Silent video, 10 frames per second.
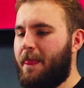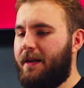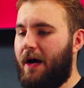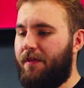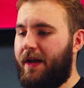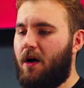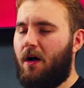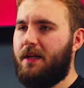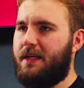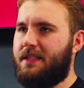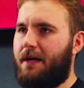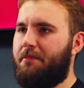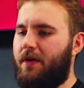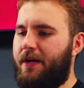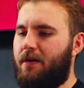Now they call it a
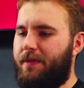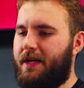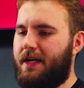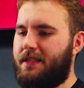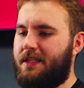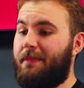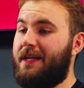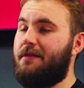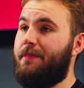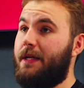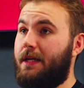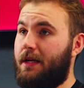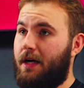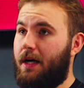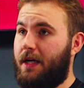submariner because it's meant to be
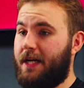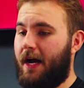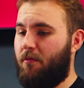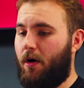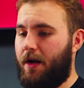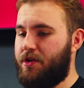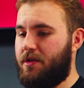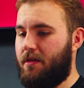a dive watch.